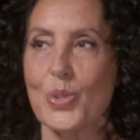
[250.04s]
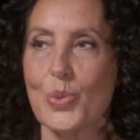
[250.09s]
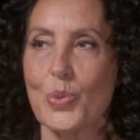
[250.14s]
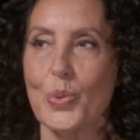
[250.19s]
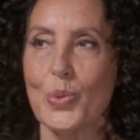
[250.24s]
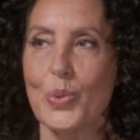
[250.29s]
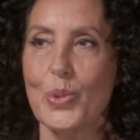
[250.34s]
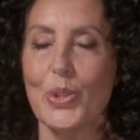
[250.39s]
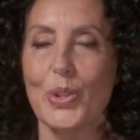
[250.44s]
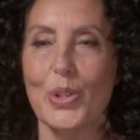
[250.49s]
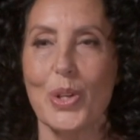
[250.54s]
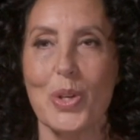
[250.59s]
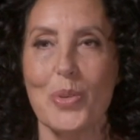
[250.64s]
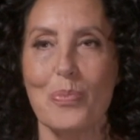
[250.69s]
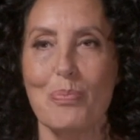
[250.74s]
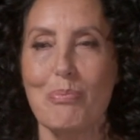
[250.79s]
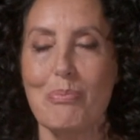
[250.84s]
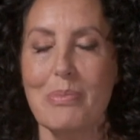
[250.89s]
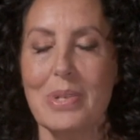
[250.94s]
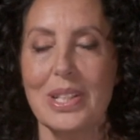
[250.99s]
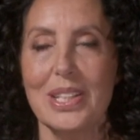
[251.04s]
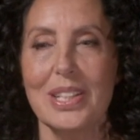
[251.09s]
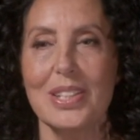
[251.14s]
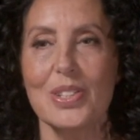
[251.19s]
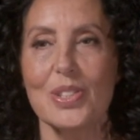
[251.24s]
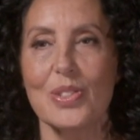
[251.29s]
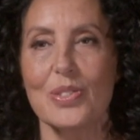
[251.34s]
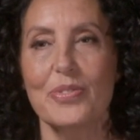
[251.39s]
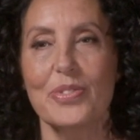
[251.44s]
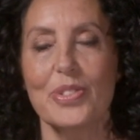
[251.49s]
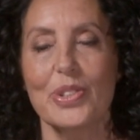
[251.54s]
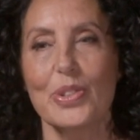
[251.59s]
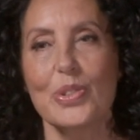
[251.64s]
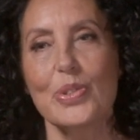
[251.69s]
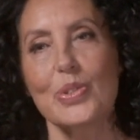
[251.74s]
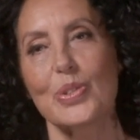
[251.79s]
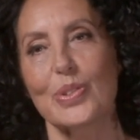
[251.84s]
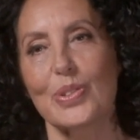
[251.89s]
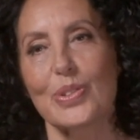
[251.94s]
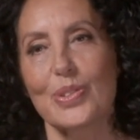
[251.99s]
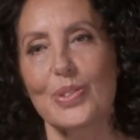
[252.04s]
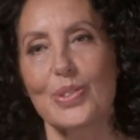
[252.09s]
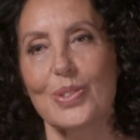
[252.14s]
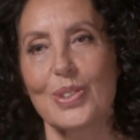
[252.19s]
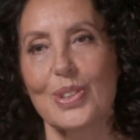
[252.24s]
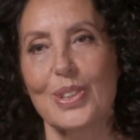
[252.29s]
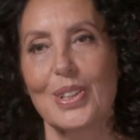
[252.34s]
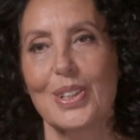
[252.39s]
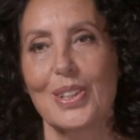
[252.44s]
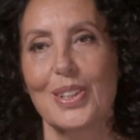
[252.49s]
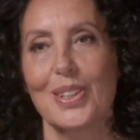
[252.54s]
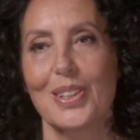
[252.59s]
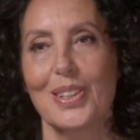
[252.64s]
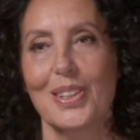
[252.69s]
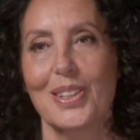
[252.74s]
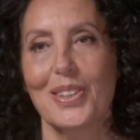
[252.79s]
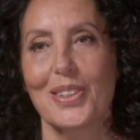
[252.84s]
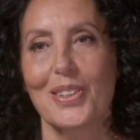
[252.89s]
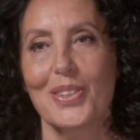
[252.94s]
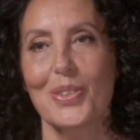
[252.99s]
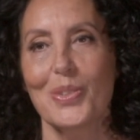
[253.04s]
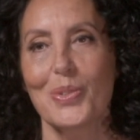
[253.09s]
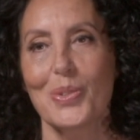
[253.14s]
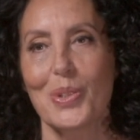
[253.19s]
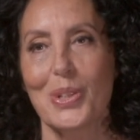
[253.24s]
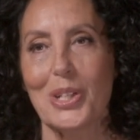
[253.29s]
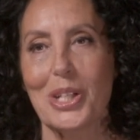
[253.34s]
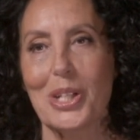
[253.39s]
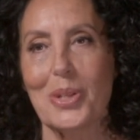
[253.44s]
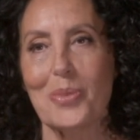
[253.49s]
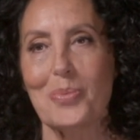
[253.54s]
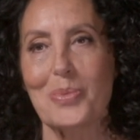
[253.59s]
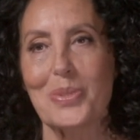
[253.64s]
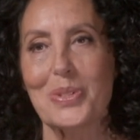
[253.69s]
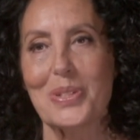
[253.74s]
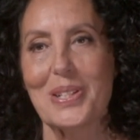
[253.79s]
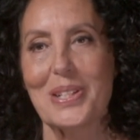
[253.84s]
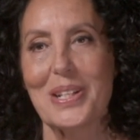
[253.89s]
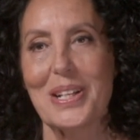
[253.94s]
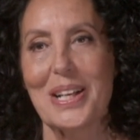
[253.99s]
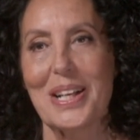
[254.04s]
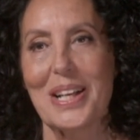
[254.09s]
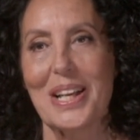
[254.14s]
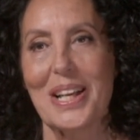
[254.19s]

saw, you know, millions of views on your your clips. Yeah.